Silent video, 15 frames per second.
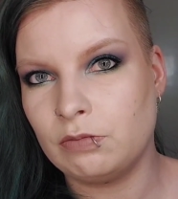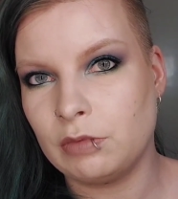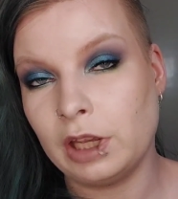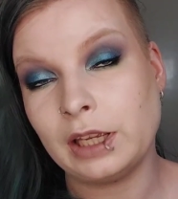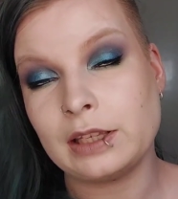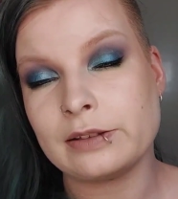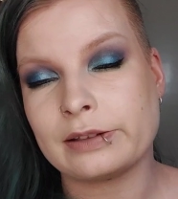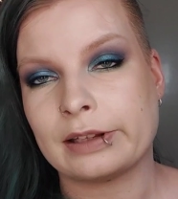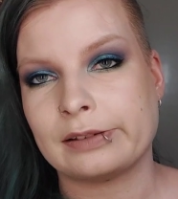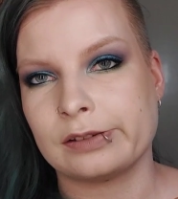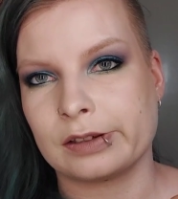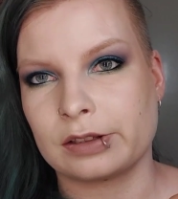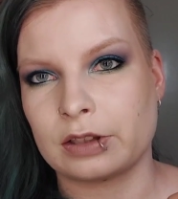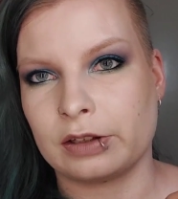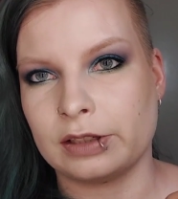I guess that's
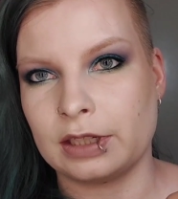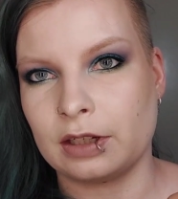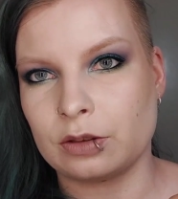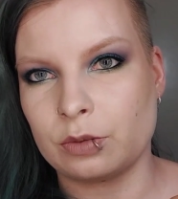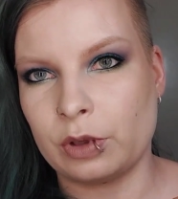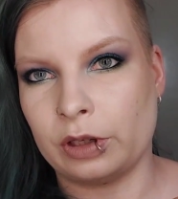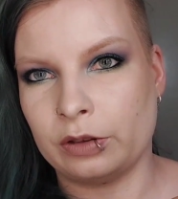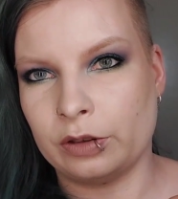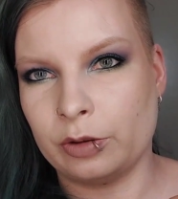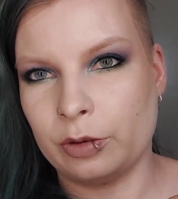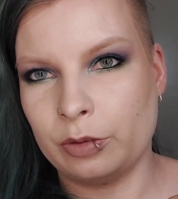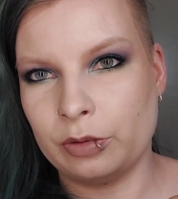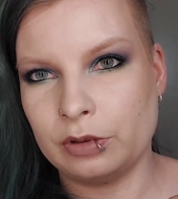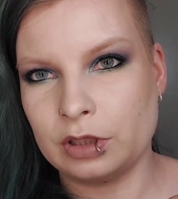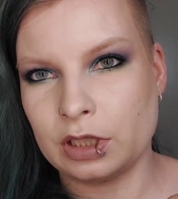exciting as well.
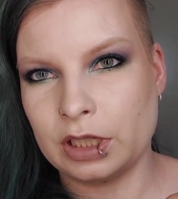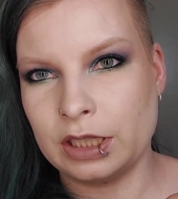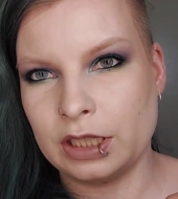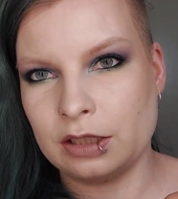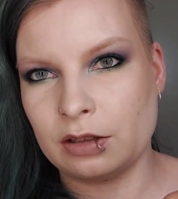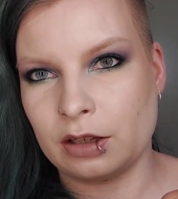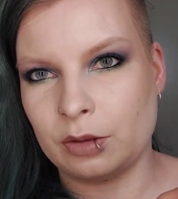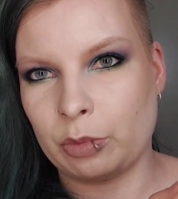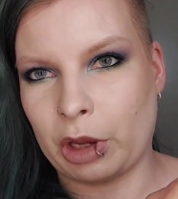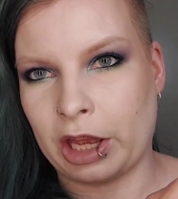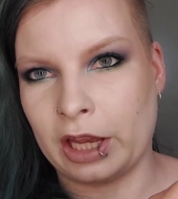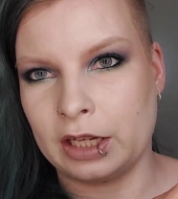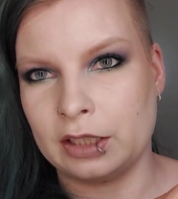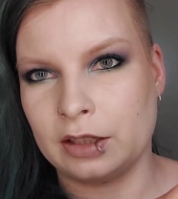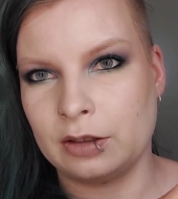Tiny side
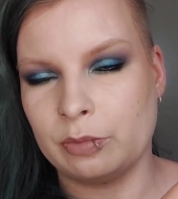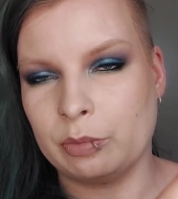pan.